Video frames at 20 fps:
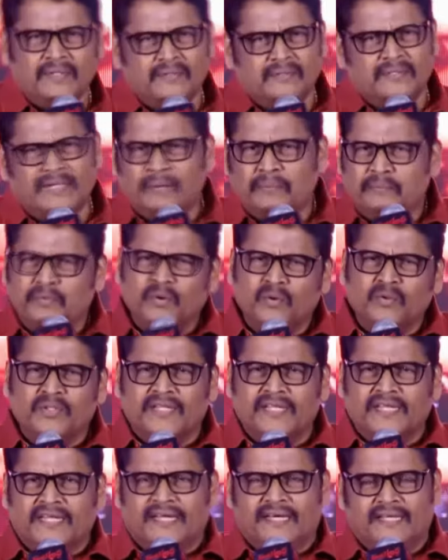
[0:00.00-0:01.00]
dabbu
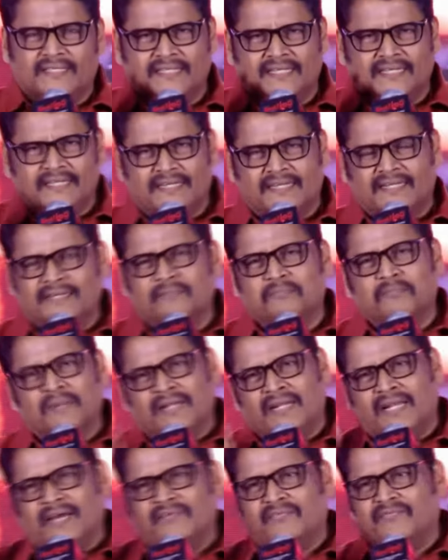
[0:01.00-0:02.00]
undi na daggara. My
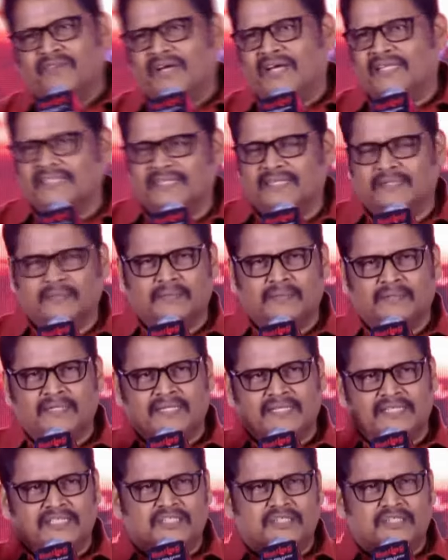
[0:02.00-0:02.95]
father rich